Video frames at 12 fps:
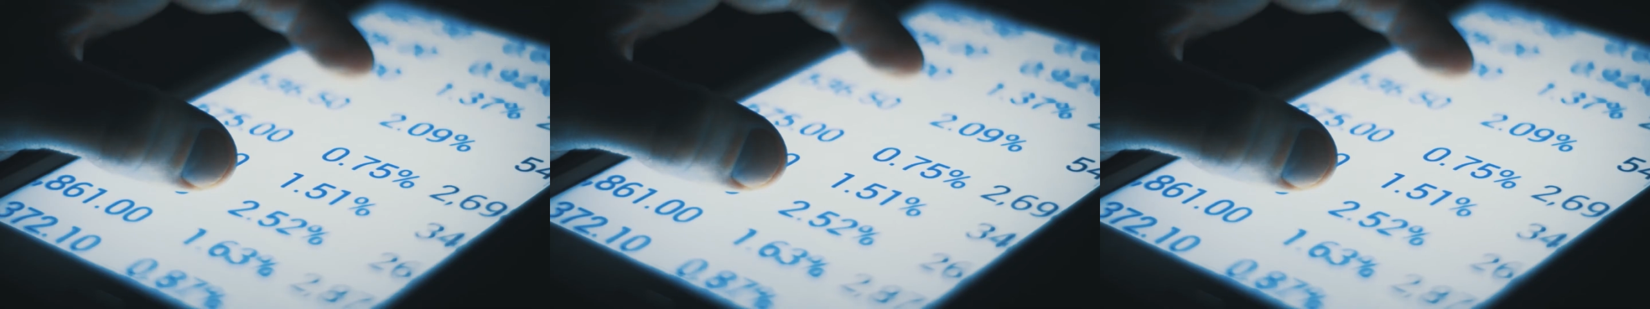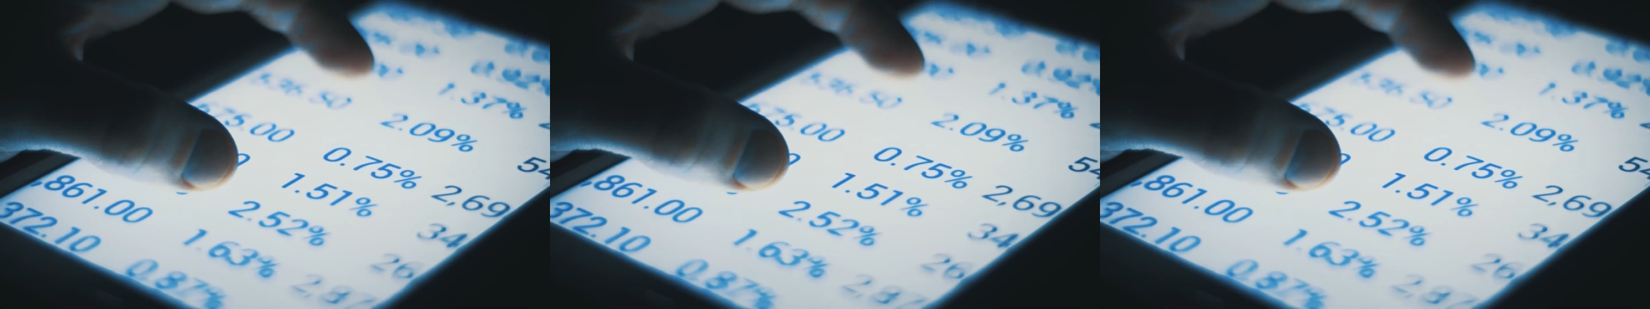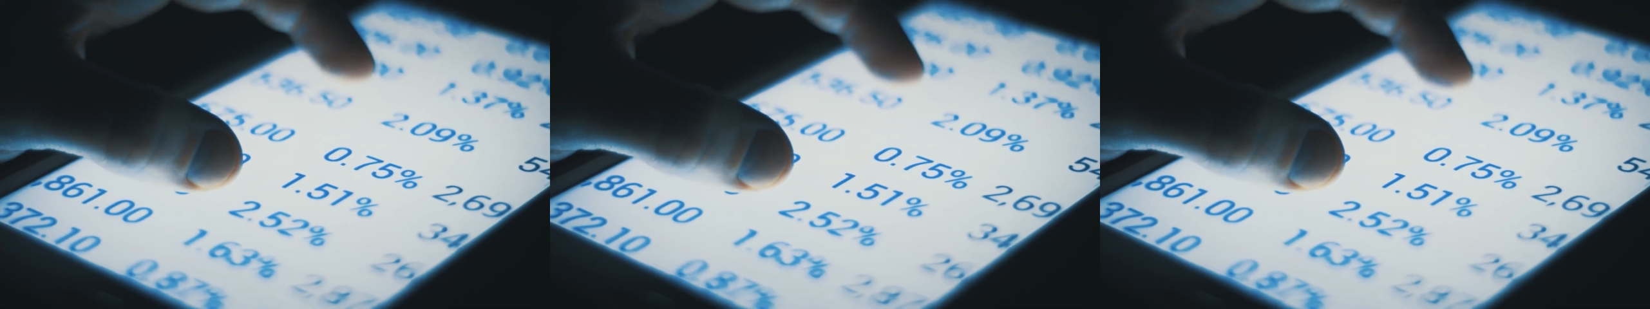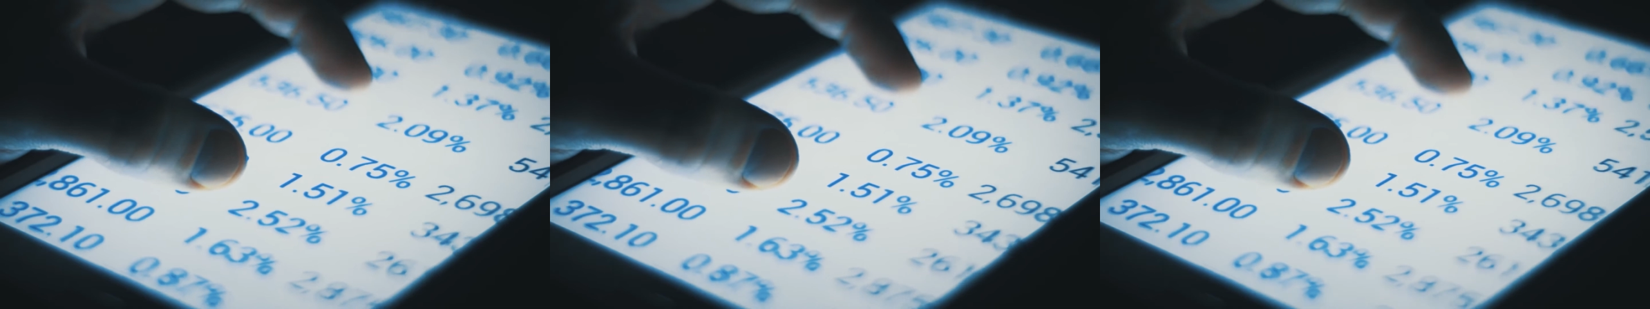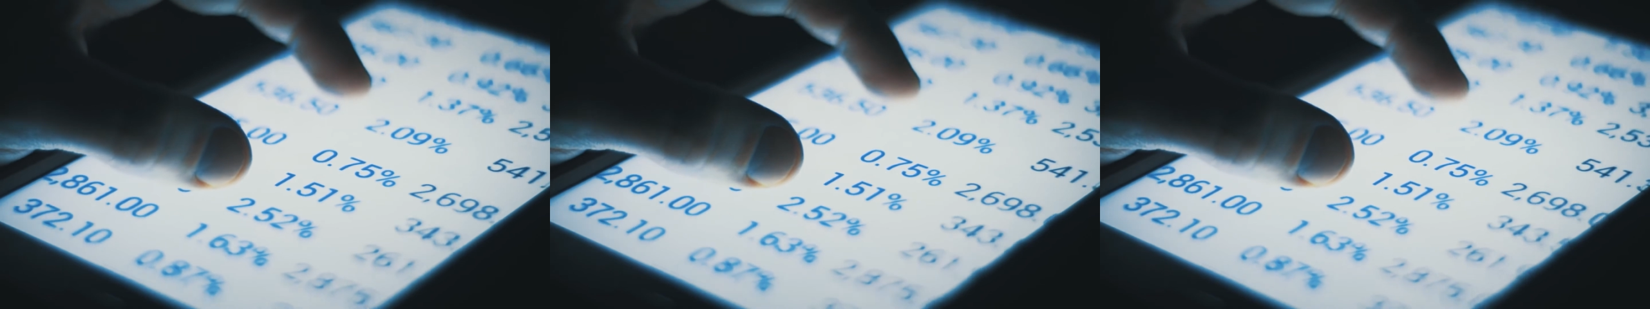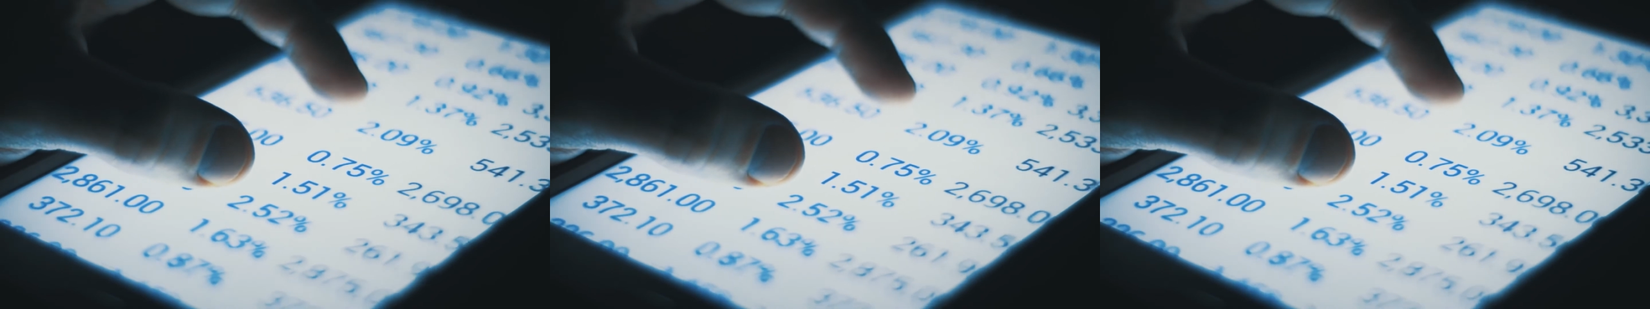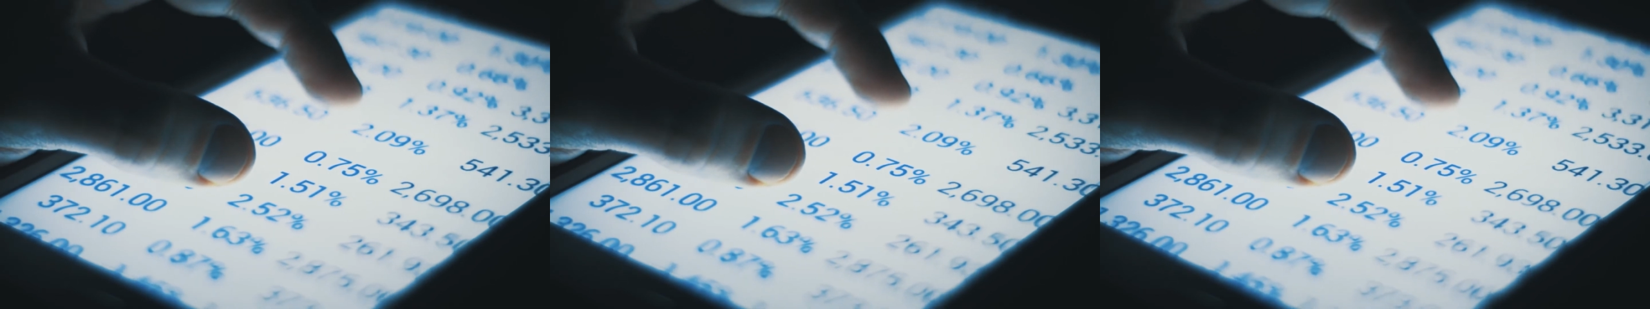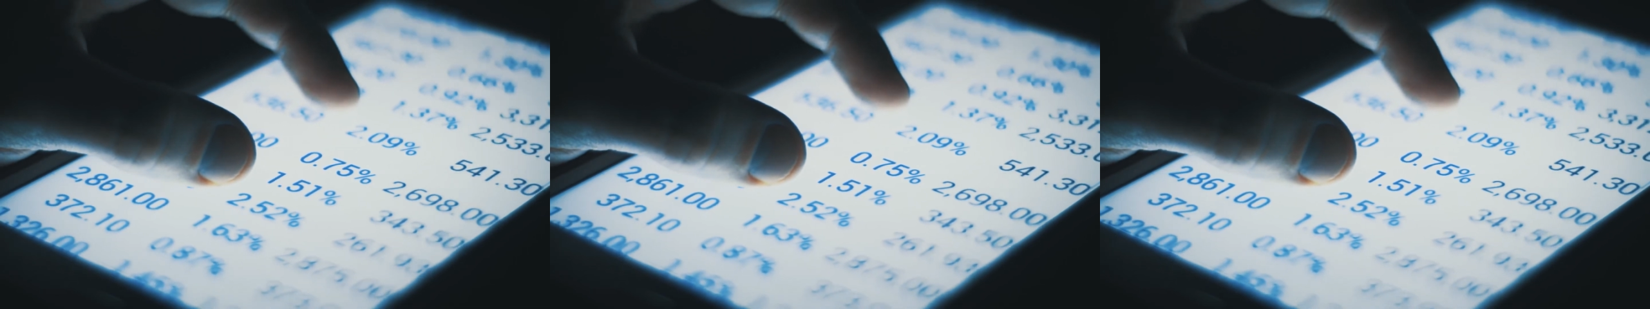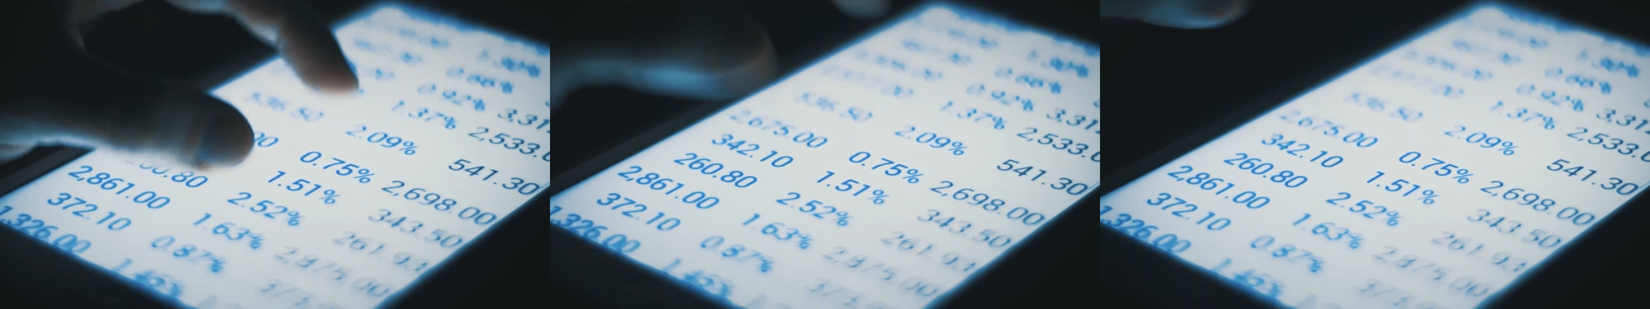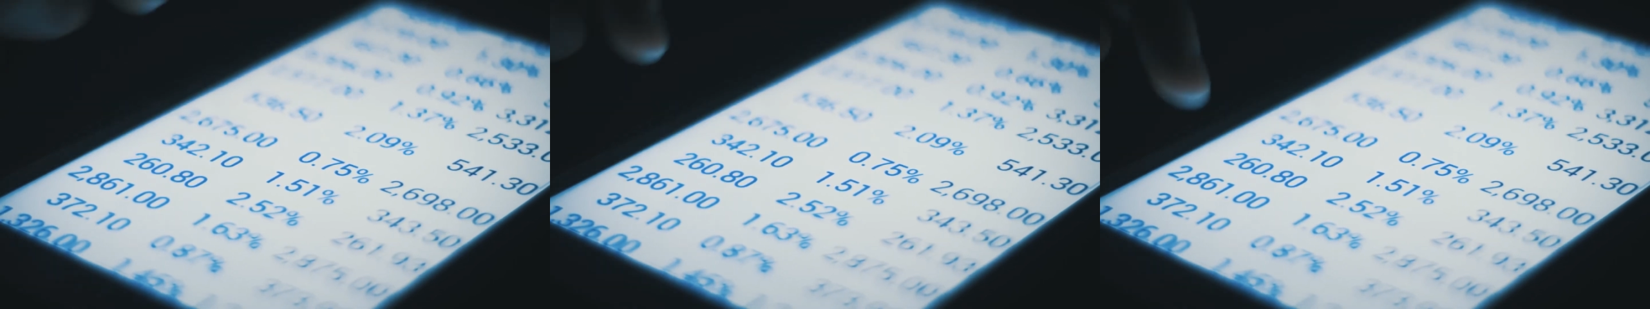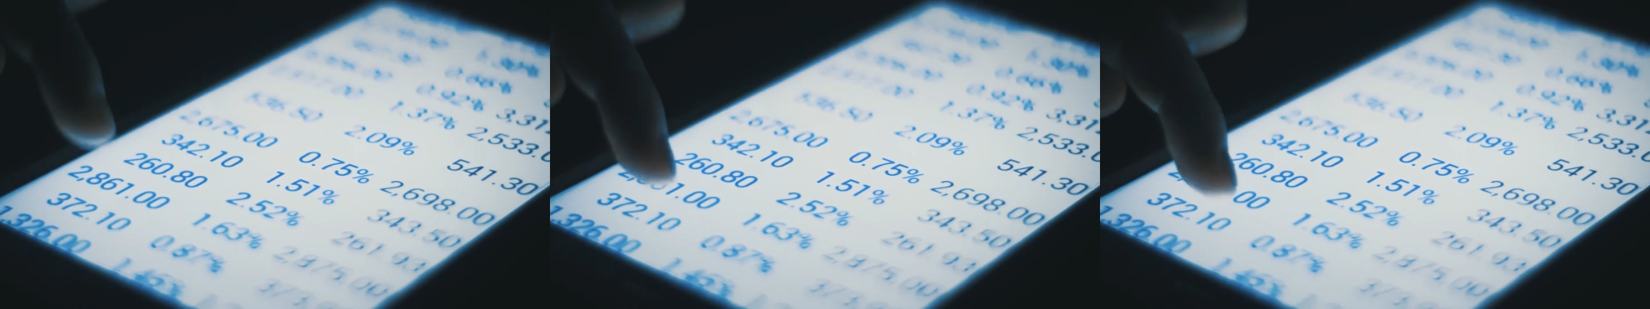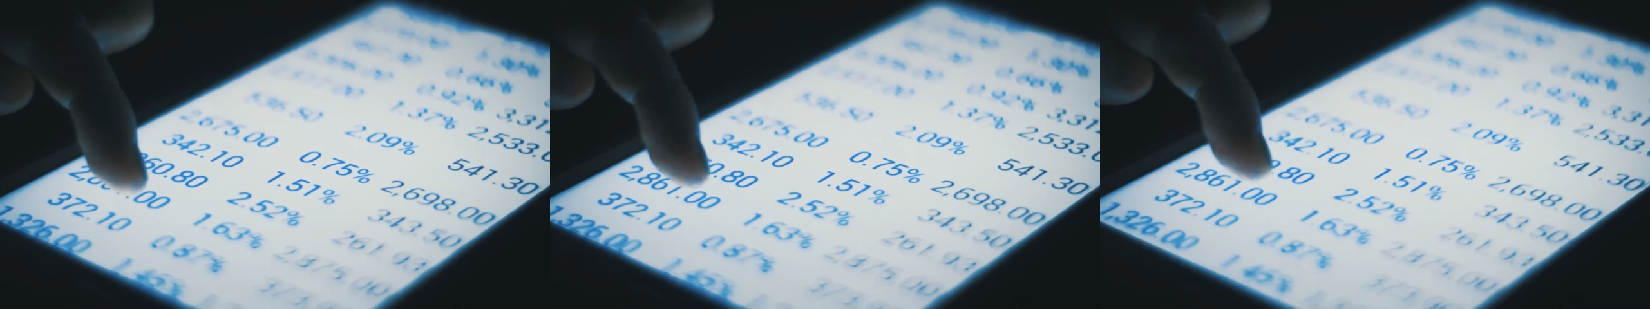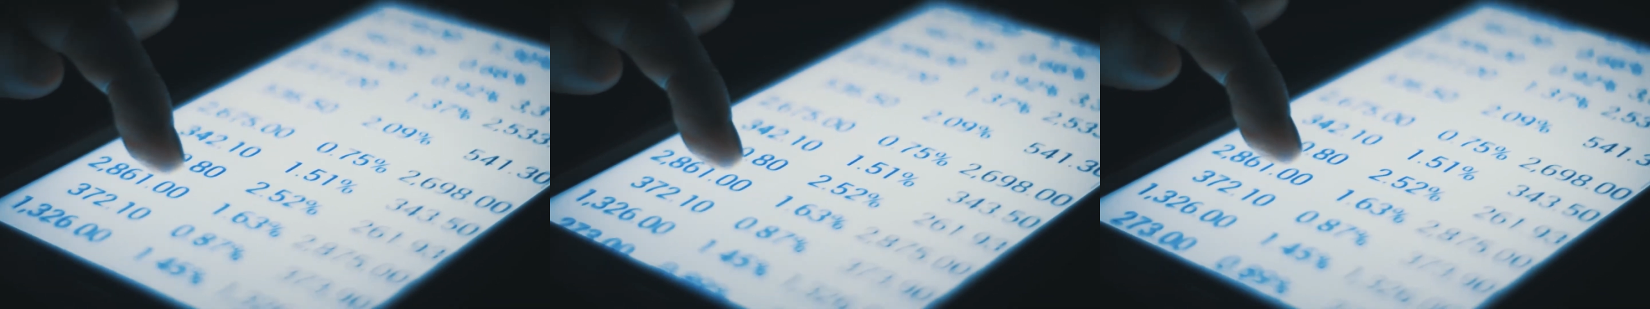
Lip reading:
[unreadable: no face in view]